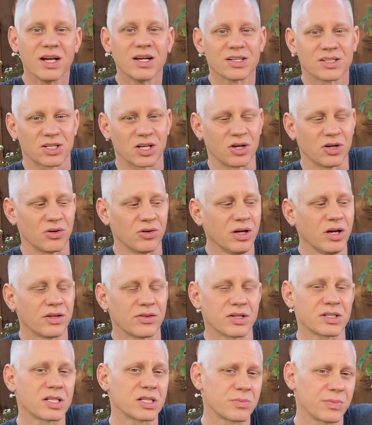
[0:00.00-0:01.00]
So
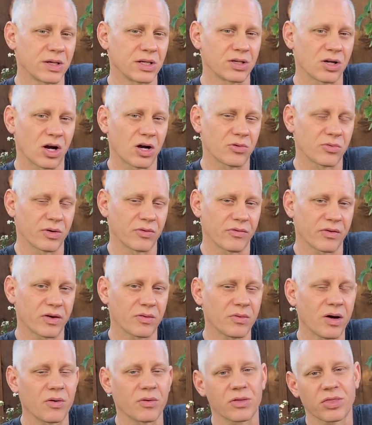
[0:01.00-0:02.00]
this has been Darwin
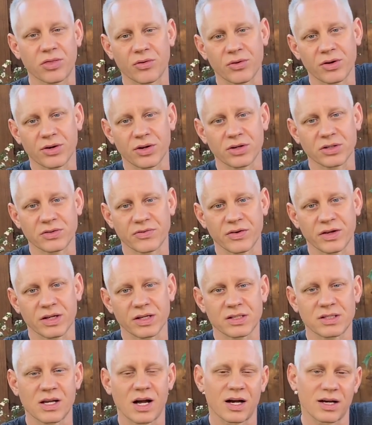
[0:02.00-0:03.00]
Greenwell with
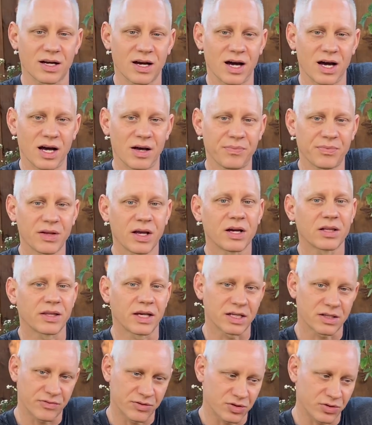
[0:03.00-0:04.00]
ThorKnowsFitness.com.
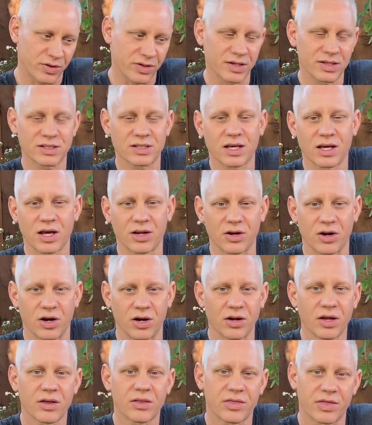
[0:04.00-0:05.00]
Thanks for joining us on
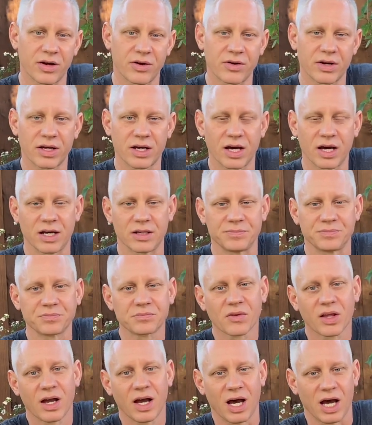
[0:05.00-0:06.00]
our Theragun
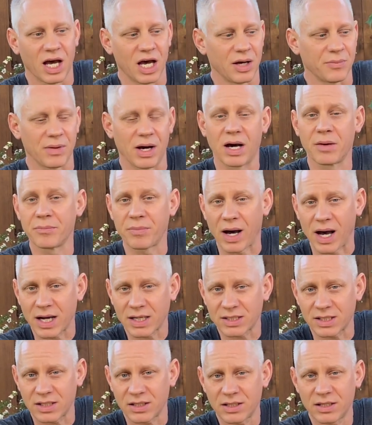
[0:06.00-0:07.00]

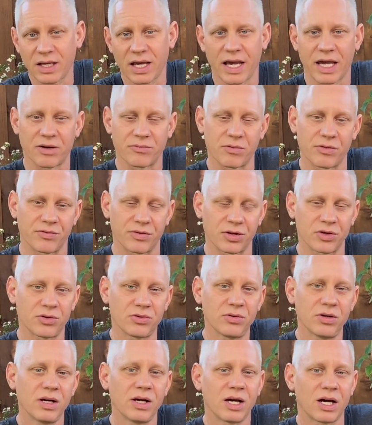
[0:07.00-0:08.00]
unboxing and
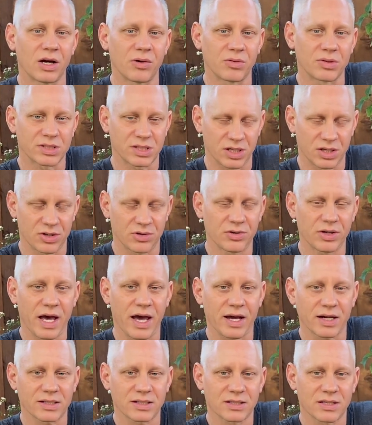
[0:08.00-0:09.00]
review, and we'll see you
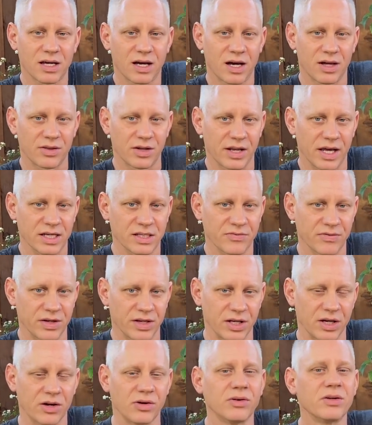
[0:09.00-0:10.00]
next on the next
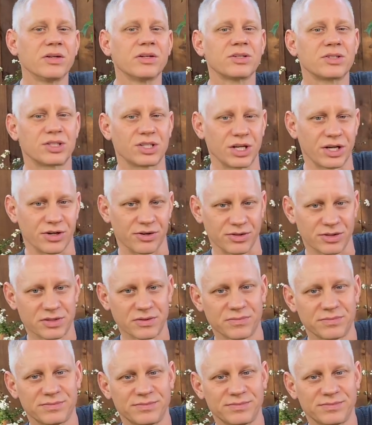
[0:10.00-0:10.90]
video. Cheers.